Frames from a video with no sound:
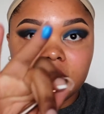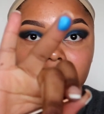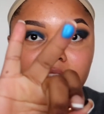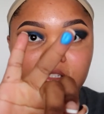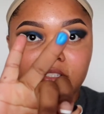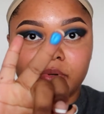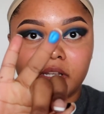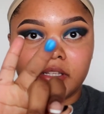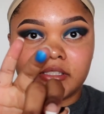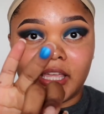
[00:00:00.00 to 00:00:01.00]
So this is
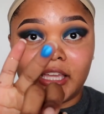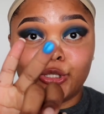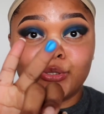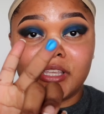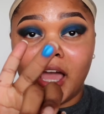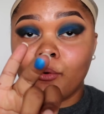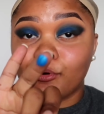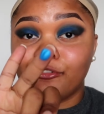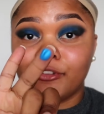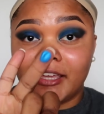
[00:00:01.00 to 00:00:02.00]
what it looks like. You see how
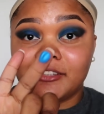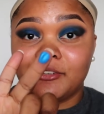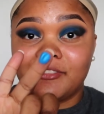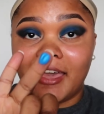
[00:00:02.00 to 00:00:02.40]
reflective